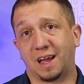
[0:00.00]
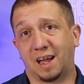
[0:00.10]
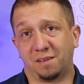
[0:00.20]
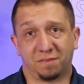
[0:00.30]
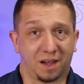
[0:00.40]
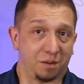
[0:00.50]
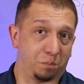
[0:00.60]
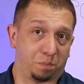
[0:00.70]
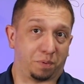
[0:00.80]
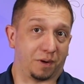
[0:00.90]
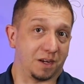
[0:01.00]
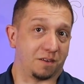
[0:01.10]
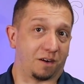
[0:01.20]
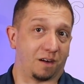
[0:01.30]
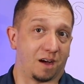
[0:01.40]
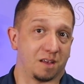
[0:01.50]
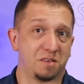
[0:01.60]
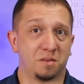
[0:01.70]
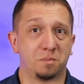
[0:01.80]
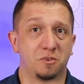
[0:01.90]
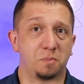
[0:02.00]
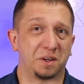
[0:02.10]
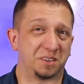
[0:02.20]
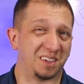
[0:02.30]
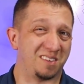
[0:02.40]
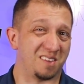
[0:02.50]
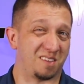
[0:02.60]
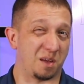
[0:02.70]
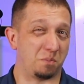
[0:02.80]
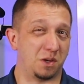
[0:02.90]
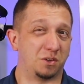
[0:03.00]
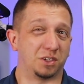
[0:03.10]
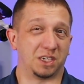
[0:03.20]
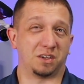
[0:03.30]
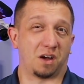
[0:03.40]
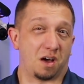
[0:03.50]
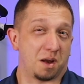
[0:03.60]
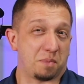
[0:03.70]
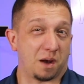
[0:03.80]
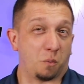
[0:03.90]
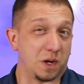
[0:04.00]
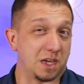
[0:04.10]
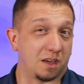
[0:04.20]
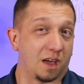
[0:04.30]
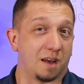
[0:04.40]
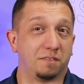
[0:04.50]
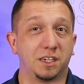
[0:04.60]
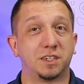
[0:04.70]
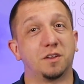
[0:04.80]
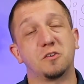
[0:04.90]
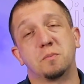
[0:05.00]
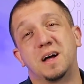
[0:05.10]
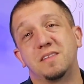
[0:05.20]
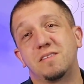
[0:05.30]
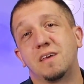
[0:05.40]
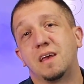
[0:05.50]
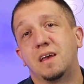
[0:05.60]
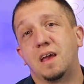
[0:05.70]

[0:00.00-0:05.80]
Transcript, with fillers: I find pretty darn awesome, especially since I'm usually gone about a week out of each of those months.